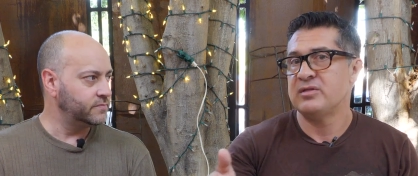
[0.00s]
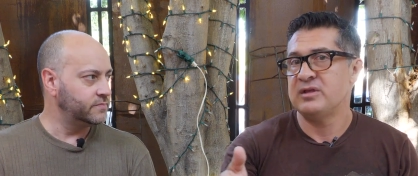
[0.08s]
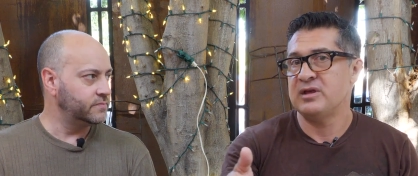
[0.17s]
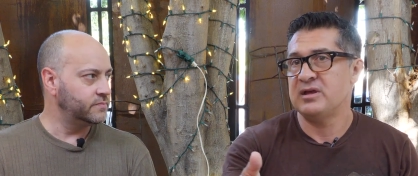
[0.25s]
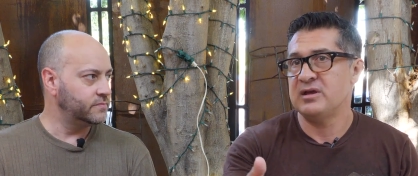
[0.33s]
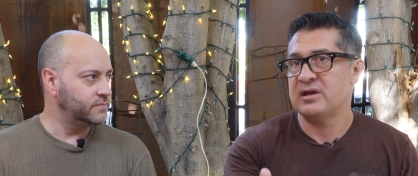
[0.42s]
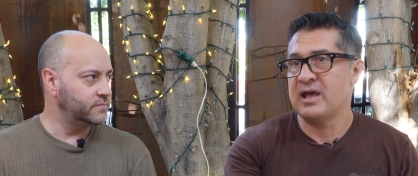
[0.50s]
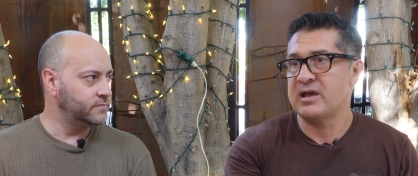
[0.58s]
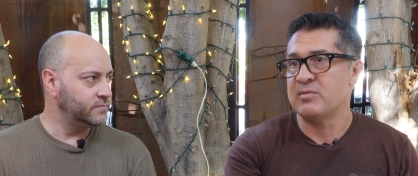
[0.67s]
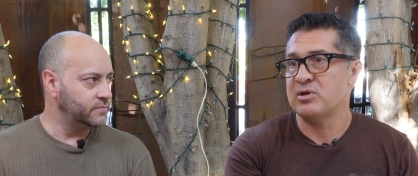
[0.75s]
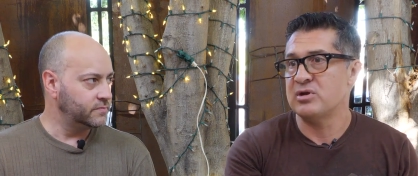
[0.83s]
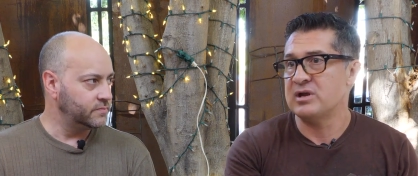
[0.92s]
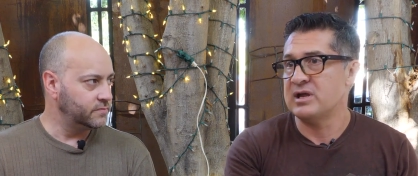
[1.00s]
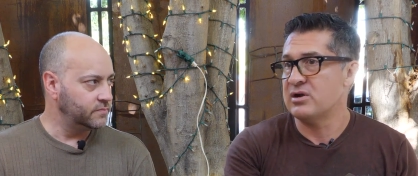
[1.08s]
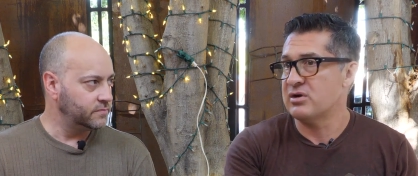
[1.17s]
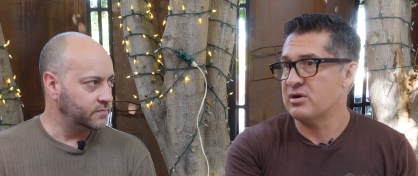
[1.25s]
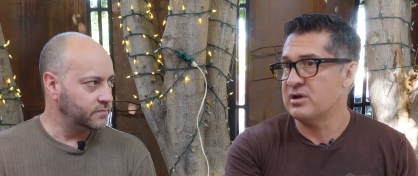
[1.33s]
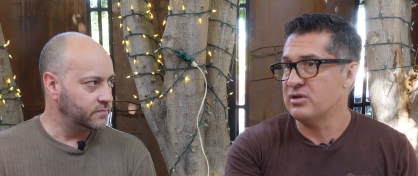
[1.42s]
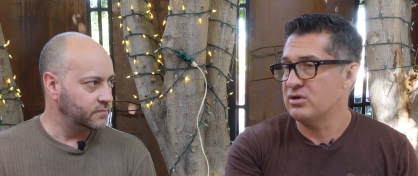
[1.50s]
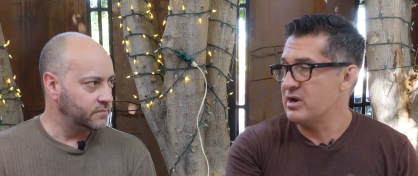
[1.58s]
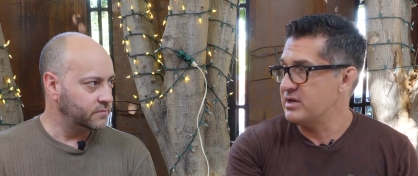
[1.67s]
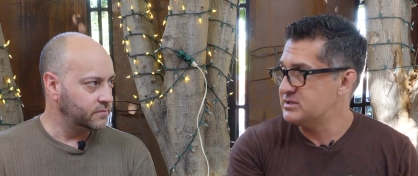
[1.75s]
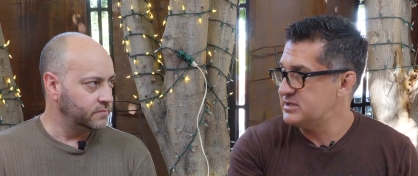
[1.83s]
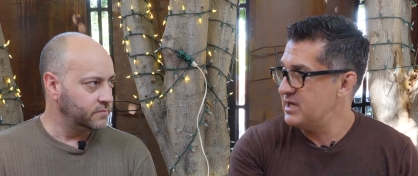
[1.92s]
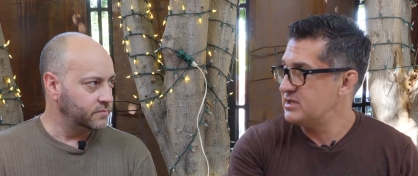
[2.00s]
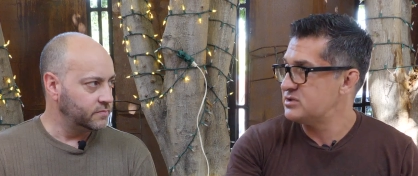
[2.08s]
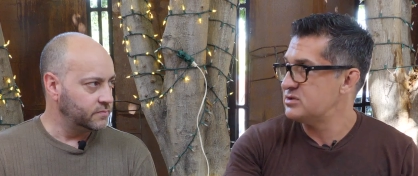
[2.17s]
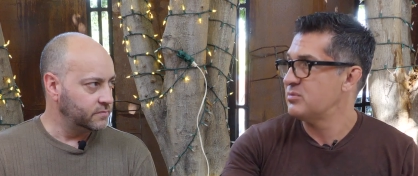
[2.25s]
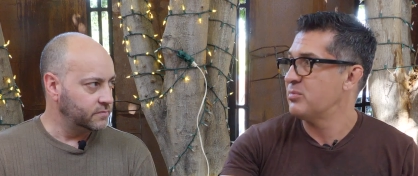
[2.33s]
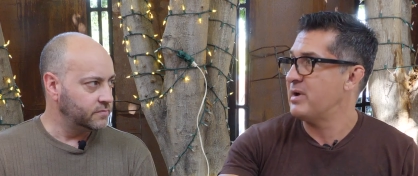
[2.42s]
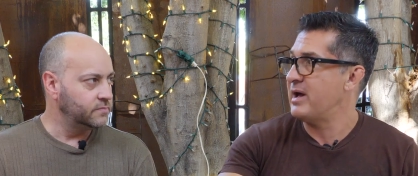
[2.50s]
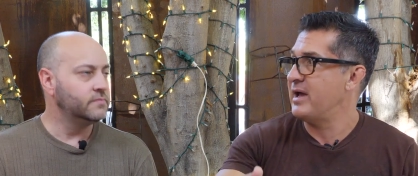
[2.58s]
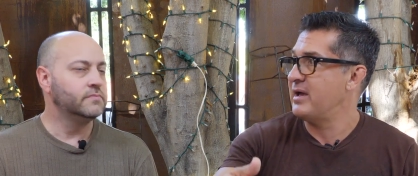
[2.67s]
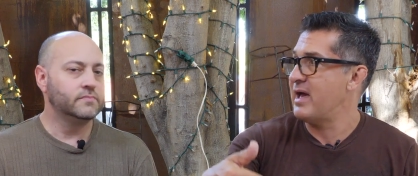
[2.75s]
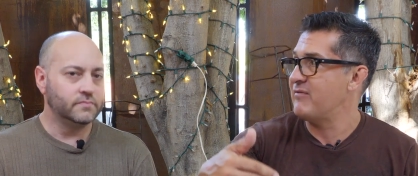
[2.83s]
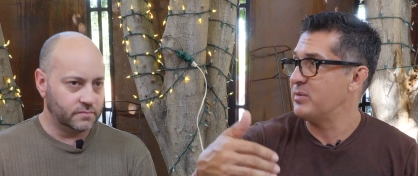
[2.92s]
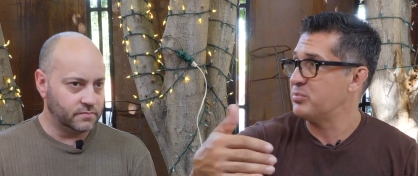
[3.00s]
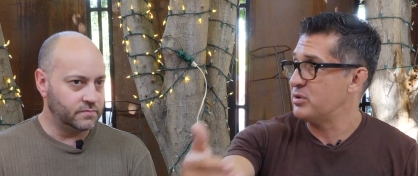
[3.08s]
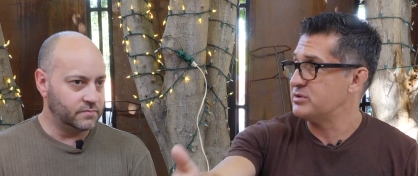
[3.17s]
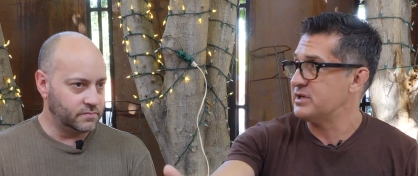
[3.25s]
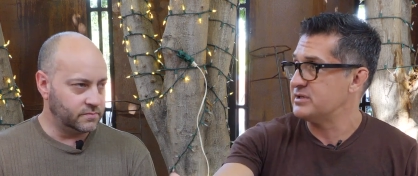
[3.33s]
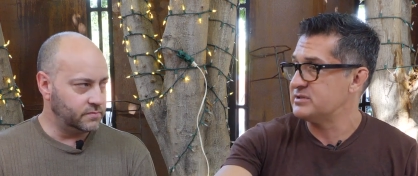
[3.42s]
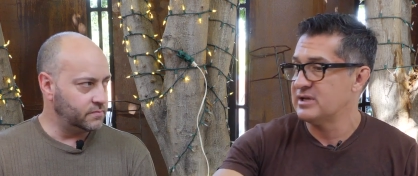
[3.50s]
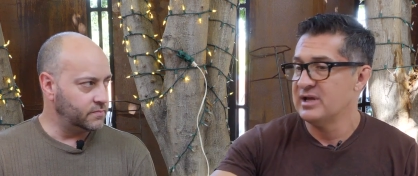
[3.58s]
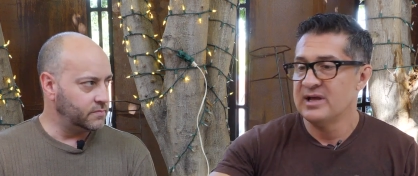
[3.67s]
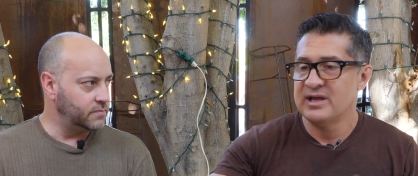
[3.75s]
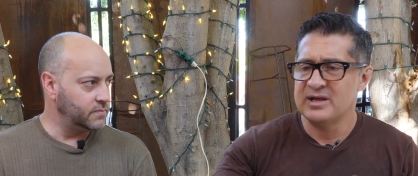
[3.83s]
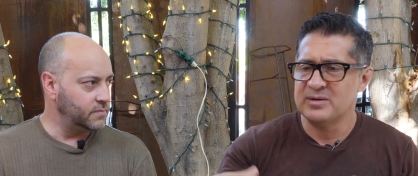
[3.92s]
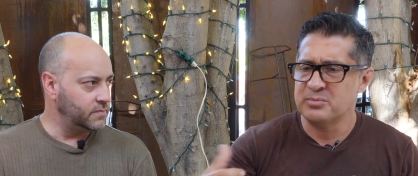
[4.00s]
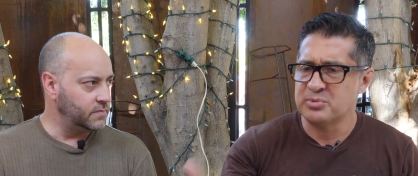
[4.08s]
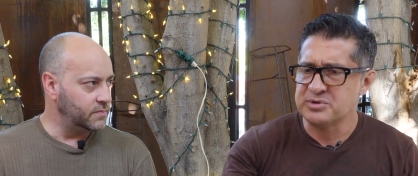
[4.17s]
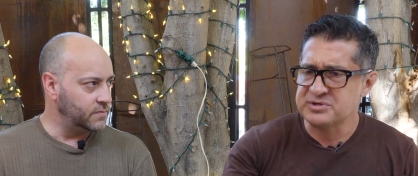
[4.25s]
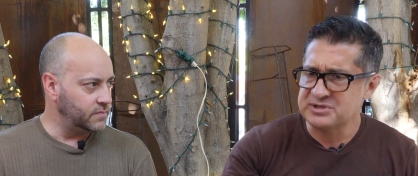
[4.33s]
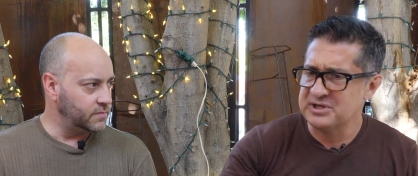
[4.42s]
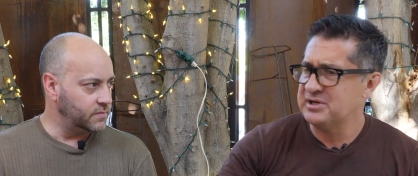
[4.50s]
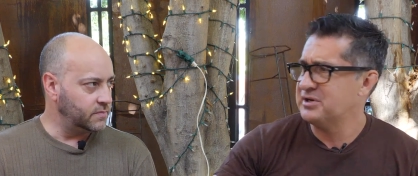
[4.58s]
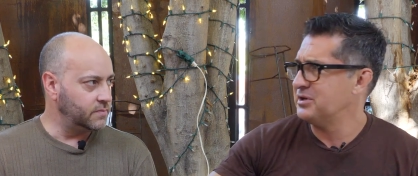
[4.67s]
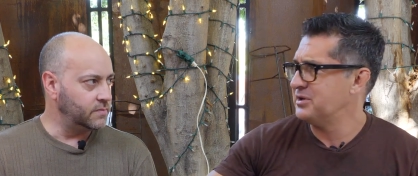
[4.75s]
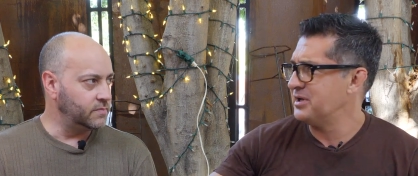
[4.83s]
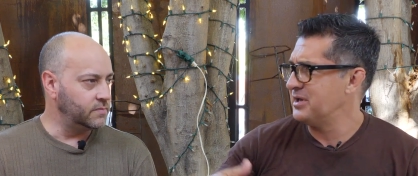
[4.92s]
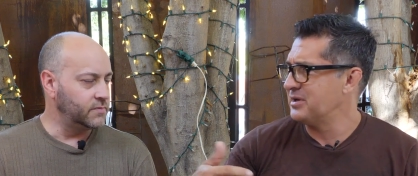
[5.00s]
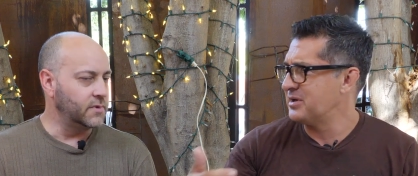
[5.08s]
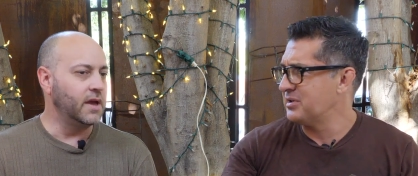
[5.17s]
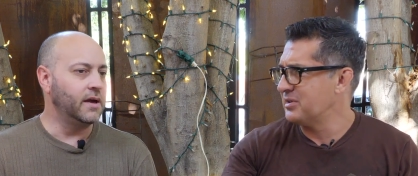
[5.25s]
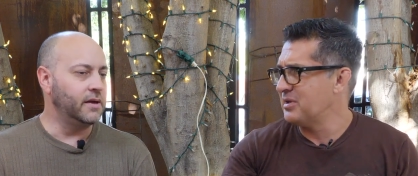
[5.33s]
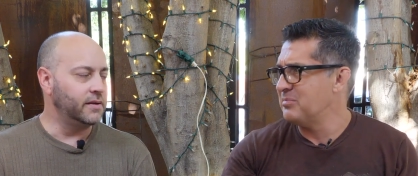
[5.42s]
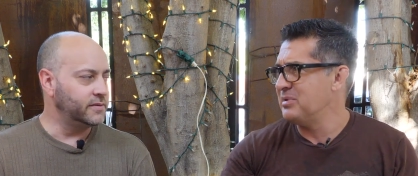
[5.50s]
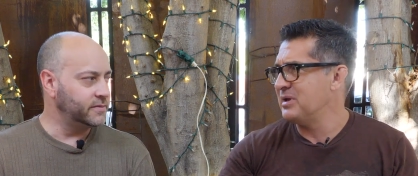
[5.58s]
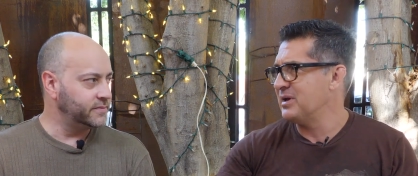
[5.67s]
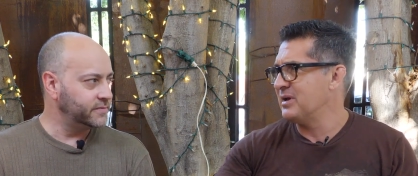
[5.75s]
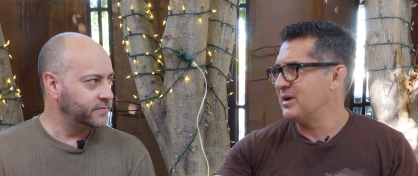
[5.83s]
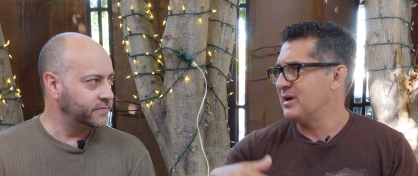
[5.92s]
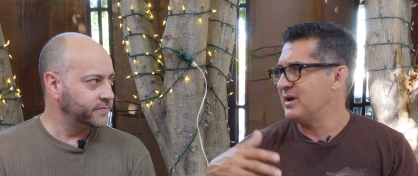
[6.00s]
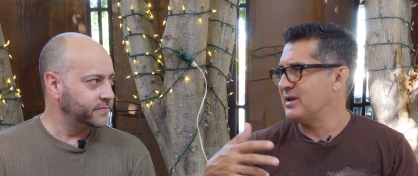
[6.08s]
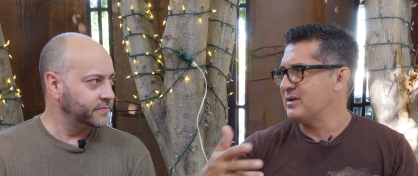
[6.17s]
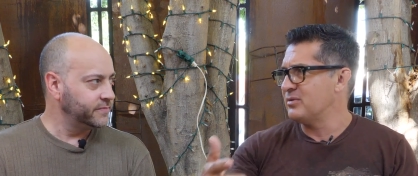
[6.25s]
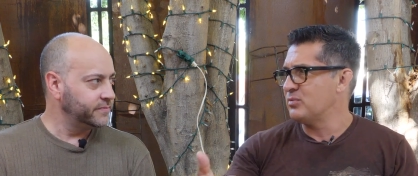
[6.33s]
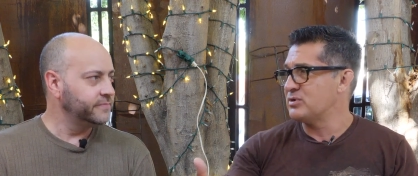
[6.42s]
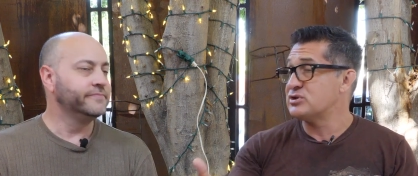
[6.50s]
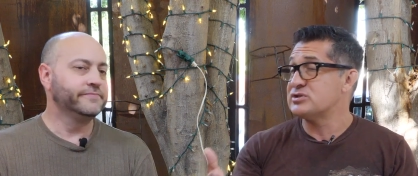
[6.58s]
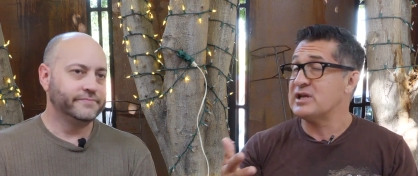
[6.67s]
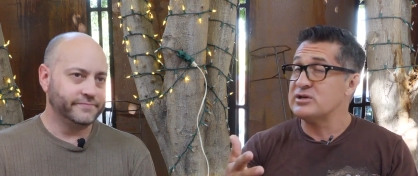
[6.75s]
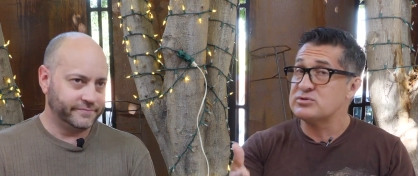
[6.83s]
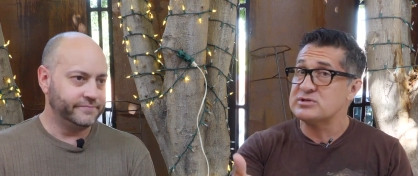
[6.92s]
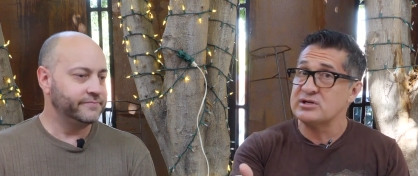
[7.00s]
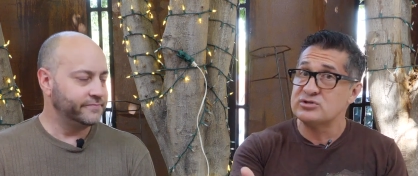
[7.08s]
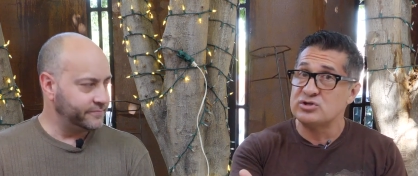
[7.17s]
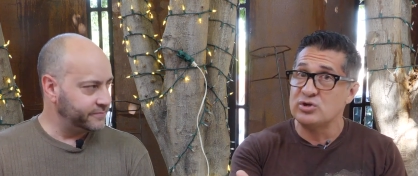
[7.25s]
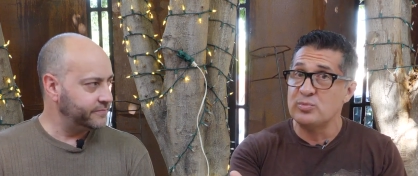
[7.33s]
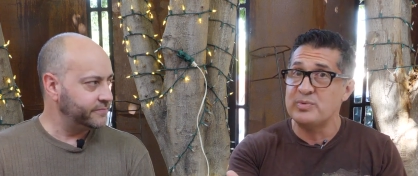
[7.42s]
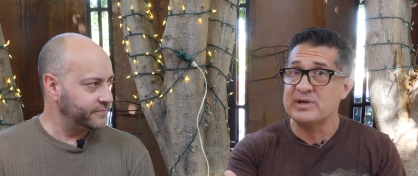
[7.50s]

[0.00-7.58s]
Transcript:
Speaker 1: the gay community here in the United States by having protests in Brazil and yeah. Colombia, and which is interesting too,